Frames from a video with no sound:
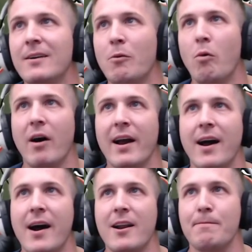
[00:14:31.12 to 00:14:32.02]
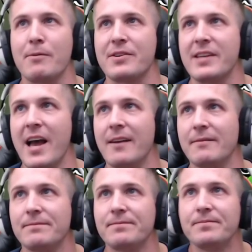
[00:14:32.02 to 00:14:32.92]
100%.
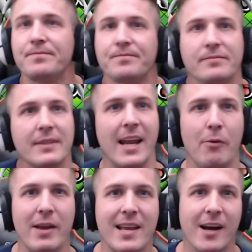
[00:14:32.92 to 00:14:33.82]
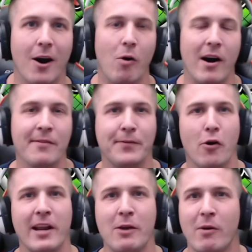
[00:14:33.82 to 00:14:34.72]
Here we go.
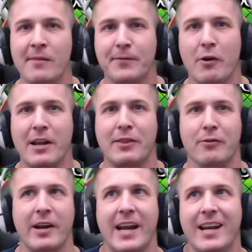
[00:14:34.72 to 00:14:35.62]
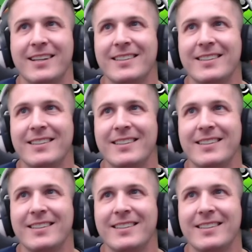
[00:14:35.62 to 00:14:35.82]
140, 143.